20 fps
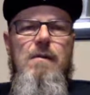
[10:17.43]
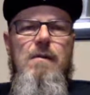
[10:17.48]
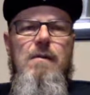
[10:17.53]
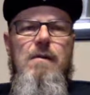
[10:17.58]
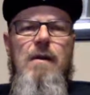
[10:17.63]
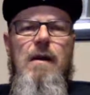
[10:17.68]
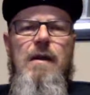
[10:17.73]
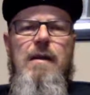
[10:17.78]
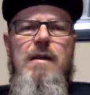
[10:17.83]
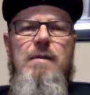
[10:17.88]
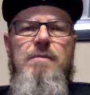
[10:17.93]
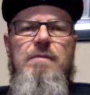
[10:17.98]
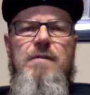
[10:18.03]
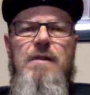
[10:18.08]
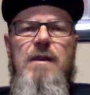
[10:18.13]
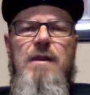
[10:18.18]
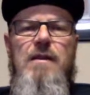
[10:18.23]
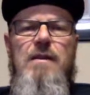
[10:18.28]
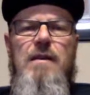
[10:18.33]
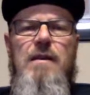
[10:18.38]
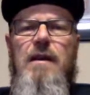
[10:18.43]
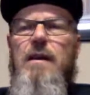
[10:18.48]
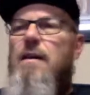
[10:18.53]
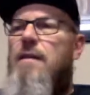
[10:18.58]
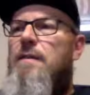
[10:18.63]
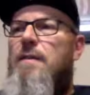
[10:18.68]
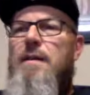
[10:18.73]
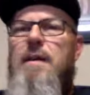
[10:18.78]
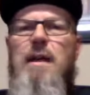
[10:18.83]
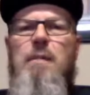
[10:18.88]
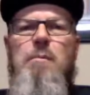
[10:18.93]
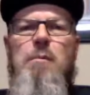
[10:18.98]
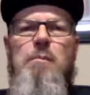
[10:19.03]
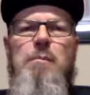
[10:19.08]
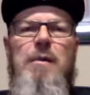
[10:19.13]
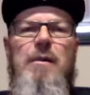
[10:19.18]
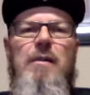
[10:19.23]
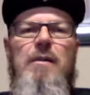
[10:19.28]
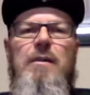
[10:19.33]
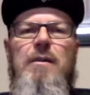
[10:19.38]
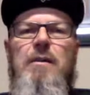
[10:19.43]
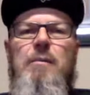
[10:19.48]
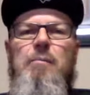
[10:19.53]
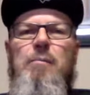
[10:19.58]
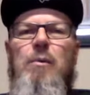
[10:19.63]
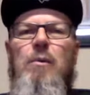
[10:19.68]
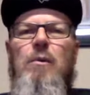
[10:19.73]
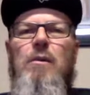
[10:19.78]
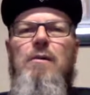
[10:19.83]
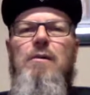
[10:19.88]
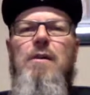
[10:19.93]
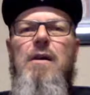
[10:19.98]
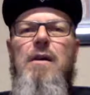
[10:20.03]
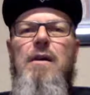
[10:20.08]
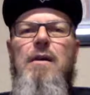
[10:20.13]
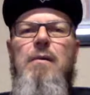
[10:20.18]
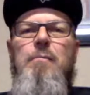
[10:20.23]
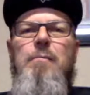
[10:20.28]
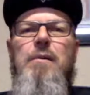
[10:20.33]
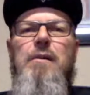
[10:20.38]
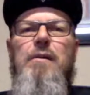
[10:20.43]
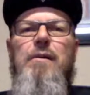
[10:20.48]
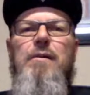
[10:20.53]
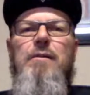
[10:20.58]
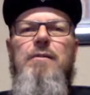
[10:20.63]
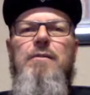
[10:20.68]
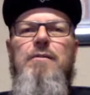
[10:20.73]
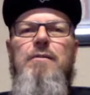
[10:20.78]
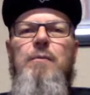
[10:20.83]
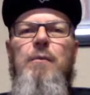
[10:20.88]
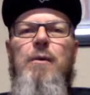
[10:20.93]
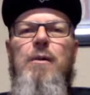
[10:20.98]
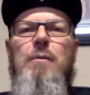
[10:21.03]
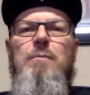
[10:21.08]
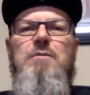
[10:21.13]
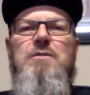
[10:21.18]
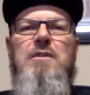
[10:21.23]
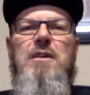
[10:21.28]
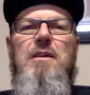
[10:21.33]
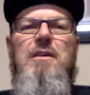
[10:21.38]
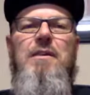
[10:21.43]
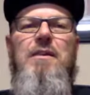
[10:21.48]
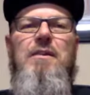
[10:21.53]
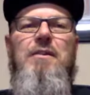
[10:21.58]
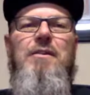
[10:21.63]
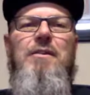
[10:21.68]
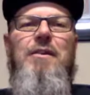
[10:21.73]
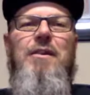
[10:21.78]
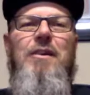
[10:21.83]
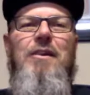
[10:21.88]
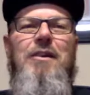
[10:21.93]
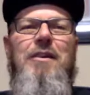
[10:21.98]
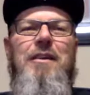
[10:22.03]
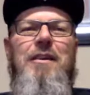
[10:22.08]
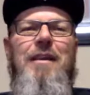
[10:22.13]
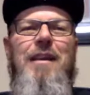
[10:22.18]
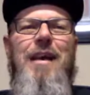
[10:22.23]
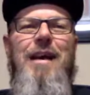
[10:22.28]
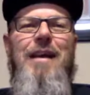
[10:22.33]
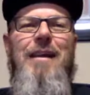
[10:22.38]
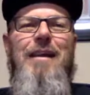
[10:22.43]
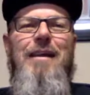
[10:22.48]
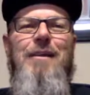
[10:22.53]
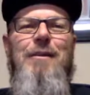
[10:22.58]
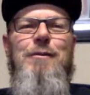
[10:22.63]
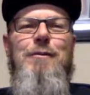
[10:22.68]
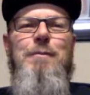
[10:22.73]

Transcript: I keep forgetting I got the capability to pull it right up here while I'm sitting here looking at it.